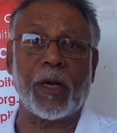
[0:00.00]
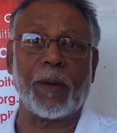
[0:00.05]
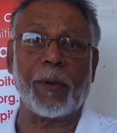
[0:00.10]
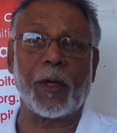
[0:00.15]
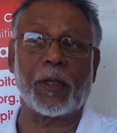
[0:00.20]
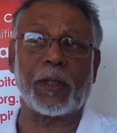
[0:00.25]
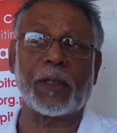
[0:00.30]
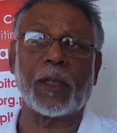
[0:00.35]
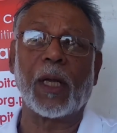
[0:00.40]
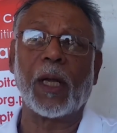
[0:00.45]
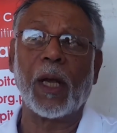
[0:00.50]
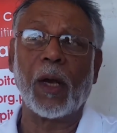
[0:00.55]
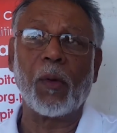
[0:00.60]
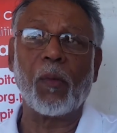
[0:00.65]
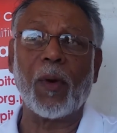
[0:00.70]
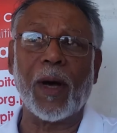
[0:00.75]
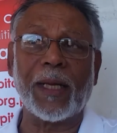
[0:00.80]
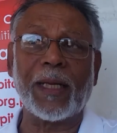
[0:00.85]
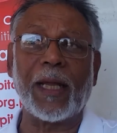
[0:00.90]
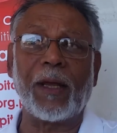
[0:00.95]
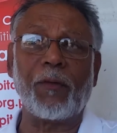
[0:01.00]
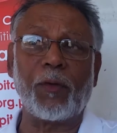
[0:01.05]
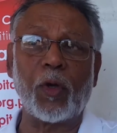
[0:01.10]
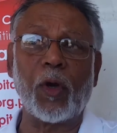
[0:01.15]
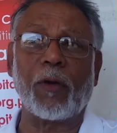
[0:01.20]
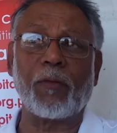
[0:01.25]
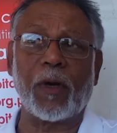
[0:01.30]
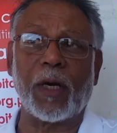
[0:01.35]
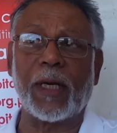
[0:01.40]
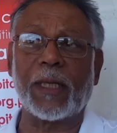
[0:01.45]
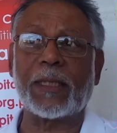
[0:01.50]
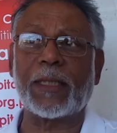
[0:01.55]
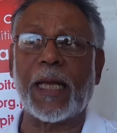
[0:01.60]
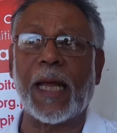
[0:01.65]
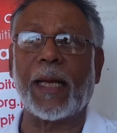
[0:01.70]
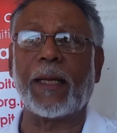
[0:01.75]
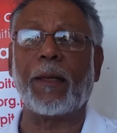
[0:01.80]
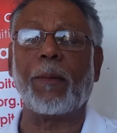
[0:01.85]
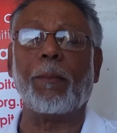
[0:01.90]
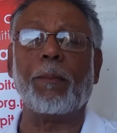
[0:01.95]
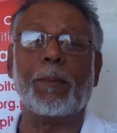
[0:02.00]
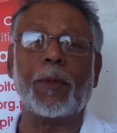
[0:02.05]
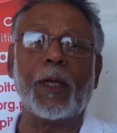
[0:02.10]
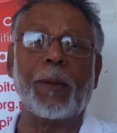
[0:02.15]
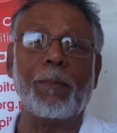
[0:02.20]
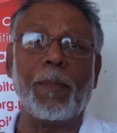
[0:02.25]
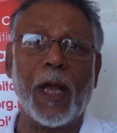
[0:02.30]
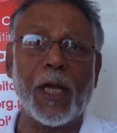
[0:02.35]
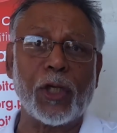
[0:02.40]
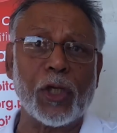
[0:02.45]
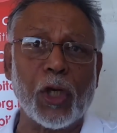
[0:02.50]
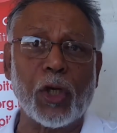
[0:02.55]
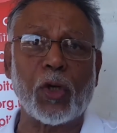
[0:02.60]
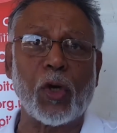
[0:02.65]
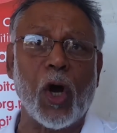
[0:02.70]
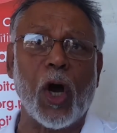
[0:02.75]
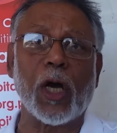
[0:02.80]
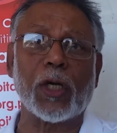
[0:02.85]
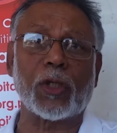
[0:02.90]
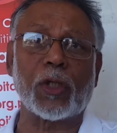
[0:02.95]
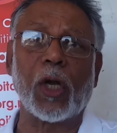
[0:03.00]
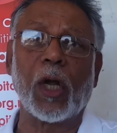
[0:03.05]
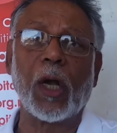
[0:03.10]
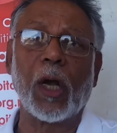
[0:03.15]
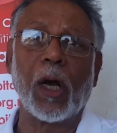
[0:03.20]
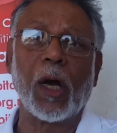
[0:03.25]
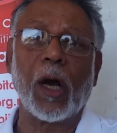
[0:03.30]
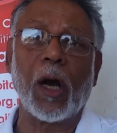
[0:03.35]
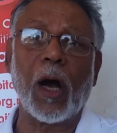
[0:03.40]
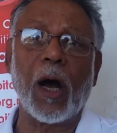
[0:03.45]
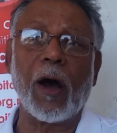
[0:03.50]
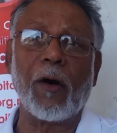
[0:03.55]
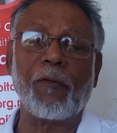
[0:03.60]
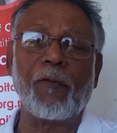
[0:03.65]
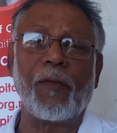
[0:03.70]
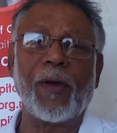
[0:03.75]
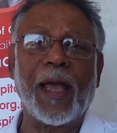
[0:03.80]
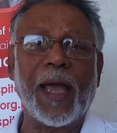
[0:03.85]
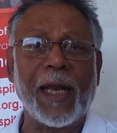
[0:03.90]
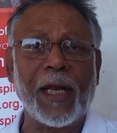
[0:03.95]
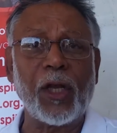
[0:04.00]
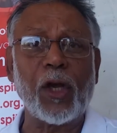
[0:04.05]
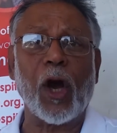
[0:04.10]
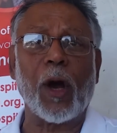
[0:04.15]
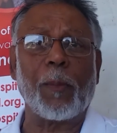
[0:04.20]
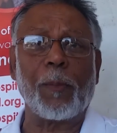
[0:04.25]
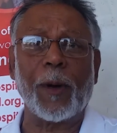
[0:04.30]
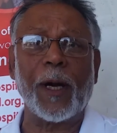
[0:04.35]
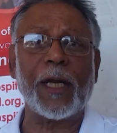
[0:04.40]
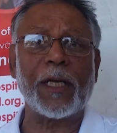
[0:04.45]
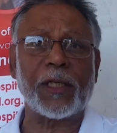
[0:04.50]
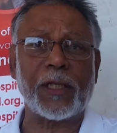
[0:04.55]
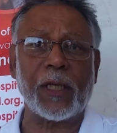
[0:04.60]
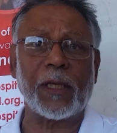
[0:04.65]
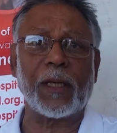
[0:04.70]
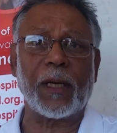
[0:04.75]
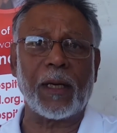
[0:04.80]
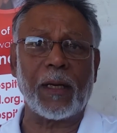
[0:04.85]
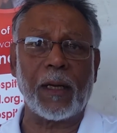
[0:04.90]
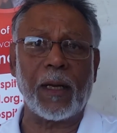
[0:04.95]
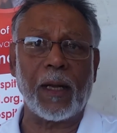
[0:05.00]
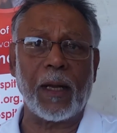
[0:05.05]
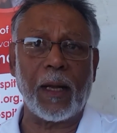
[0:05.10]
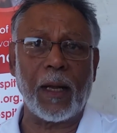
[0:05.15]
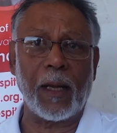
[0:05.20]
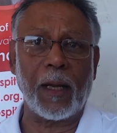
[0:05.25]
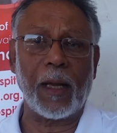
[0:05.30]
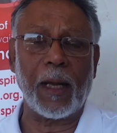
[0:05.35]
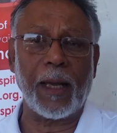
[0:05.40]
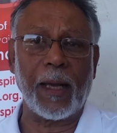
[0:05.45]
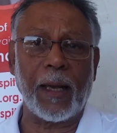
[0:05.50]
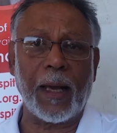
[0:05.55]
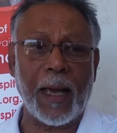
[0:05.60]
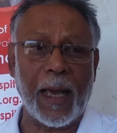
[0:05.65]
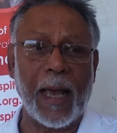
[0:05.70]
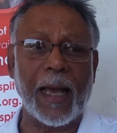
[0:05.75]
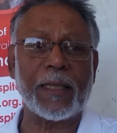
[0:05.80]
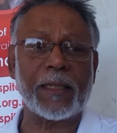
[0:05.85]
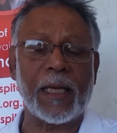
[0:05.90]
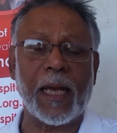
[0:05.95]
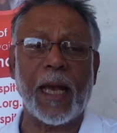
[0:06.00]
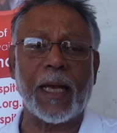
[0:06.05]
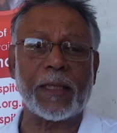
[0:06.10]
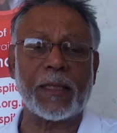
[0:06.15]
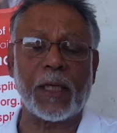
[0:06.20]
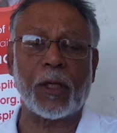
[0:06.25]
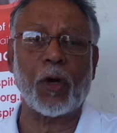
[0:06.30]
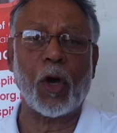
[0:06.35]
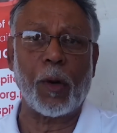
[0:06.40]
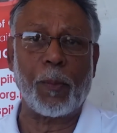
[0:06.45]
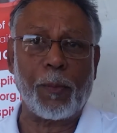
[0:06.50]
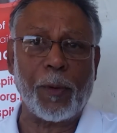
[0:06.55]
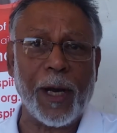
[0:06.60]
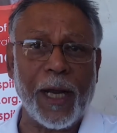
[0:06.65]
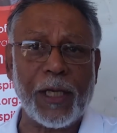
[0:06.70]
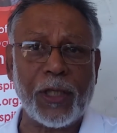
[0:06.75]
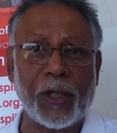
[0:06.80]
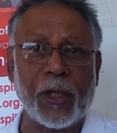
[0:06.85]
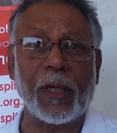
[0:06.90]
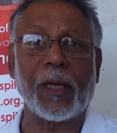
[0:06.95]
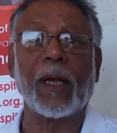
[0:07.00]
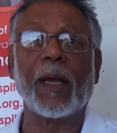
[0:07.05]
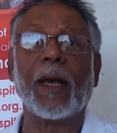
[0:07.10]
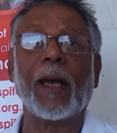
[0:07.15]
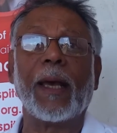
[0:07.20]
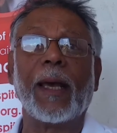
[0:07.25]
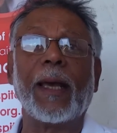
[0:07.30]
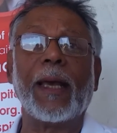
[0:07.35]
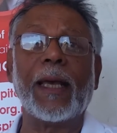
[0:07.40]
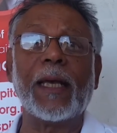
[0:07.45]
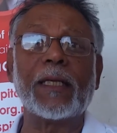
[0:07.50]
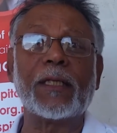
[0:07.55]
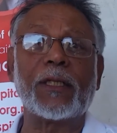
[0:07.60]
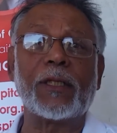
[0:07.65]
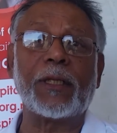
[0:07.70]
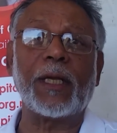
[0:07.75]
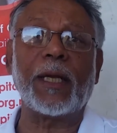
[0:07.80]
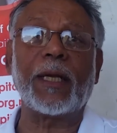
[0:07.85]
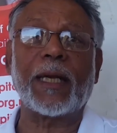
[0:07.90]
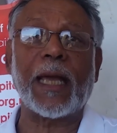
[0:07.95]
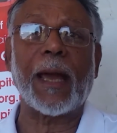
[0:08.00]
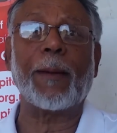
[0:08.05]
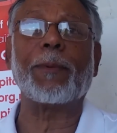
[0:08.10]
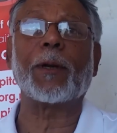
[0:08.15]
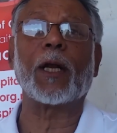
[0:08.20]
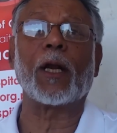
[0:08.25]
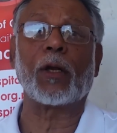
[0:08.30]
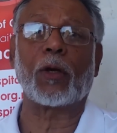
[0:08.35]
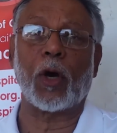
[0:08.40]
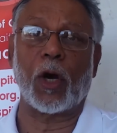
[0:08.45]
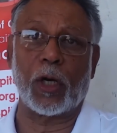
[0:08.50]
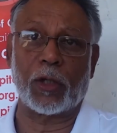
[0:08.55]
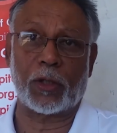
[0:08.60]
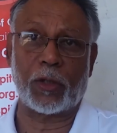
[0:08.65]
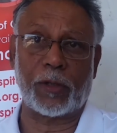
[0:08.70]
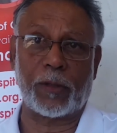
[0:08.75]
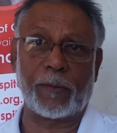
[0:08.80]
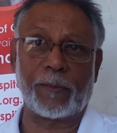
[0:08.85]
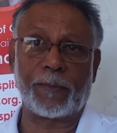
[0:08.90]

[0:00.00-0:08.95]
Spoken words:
Because one thing we have to understand, the major cost of any operation as a corporation is the capital cost,